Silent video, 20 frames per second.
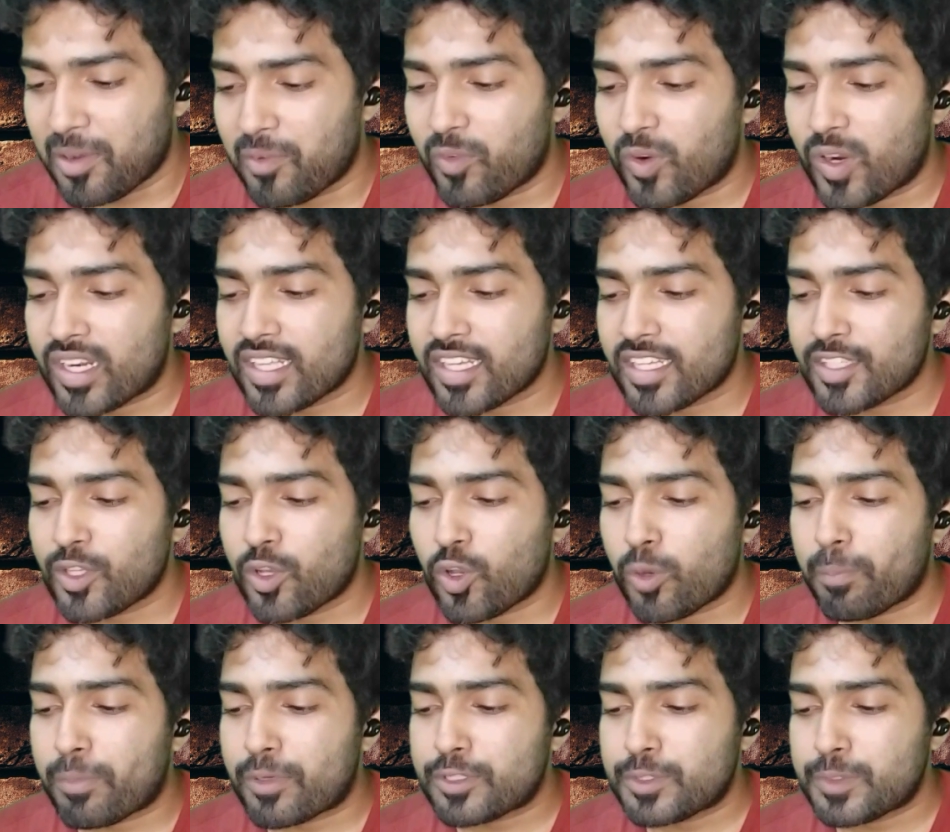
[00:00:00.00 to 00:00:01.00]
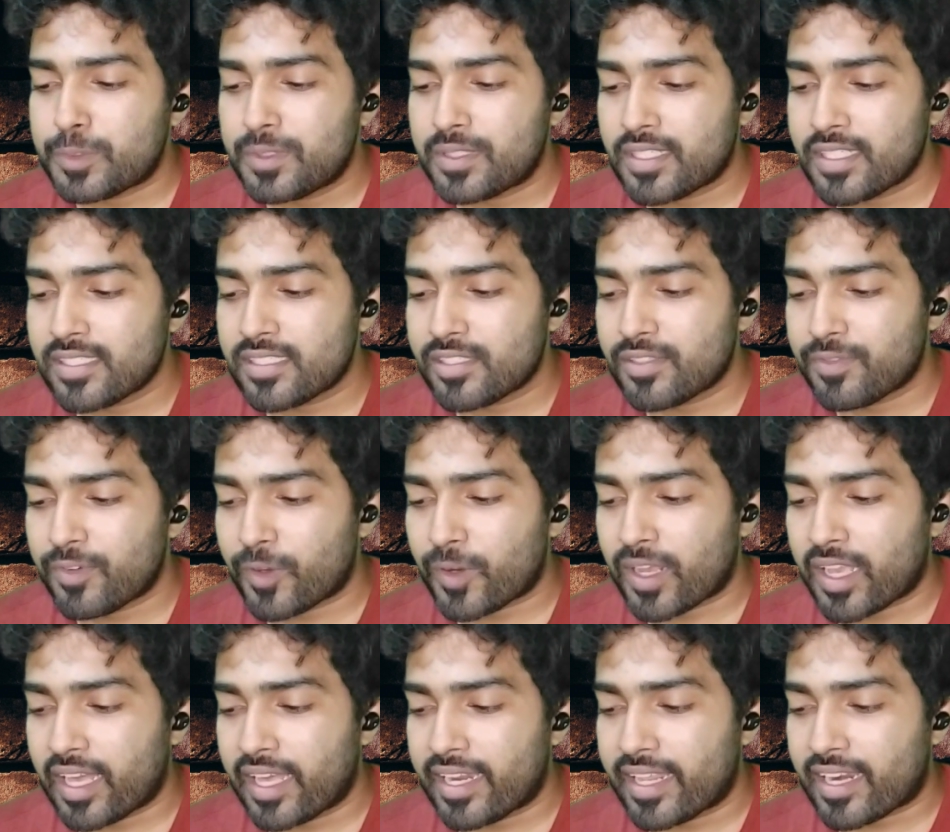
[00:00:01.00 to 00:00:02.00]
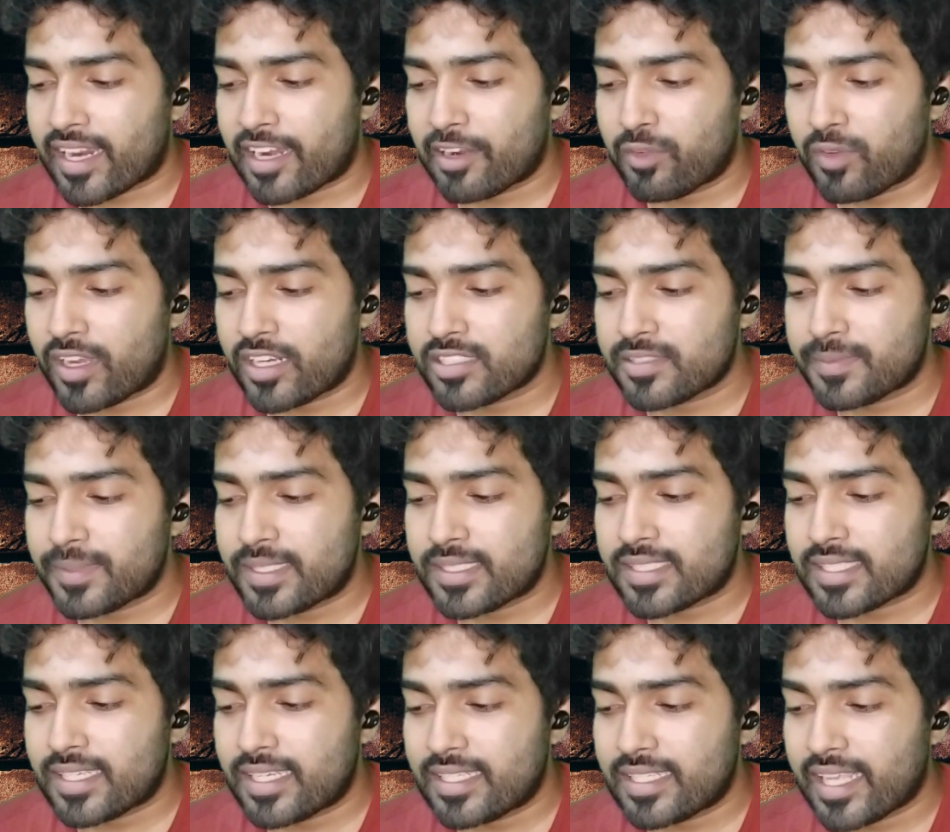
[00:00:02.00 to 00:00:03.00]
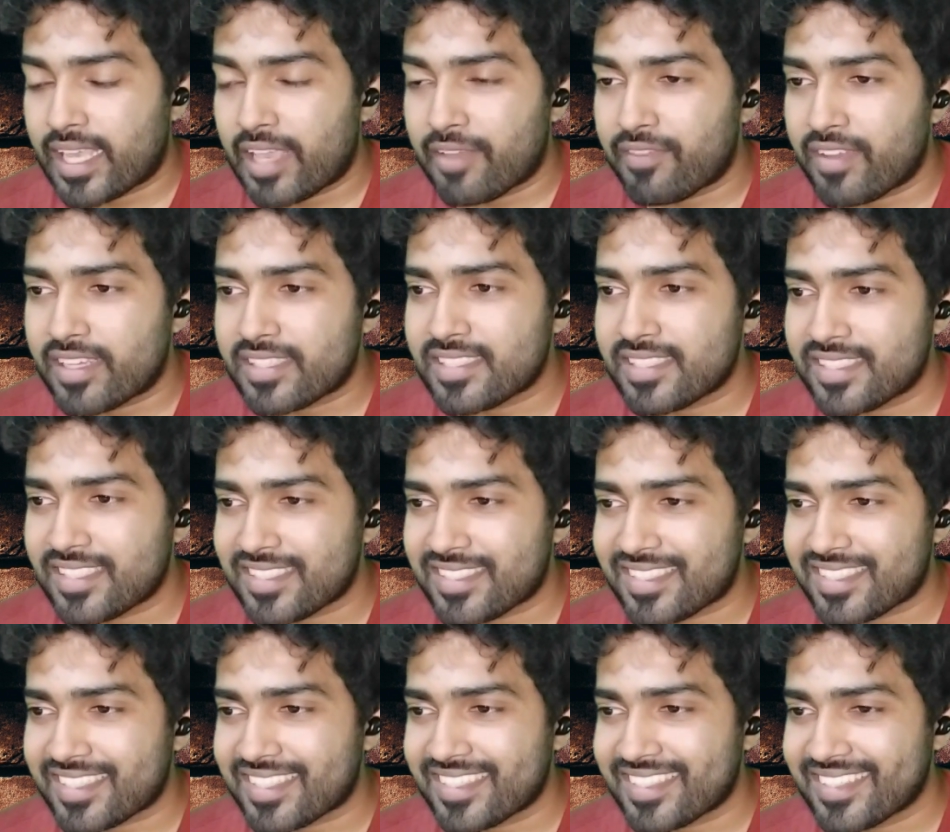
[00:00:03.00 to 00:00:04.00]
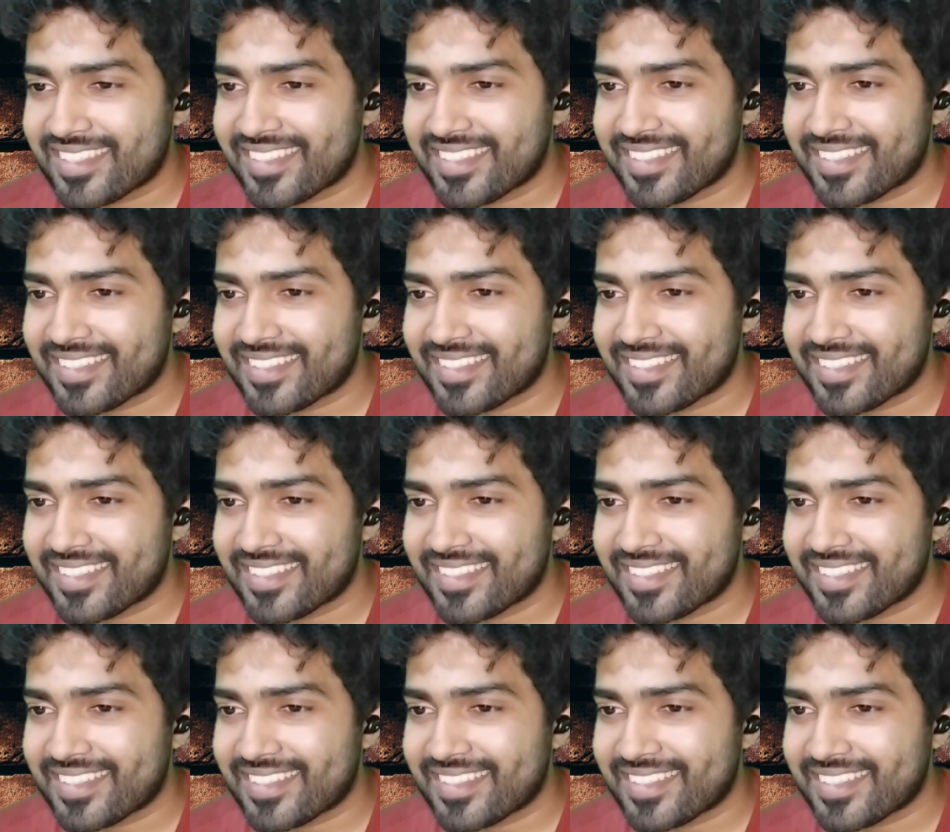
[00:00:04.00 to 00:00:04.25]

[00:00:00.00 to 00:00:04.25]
What are the opportunities for career advancements in aviation industry?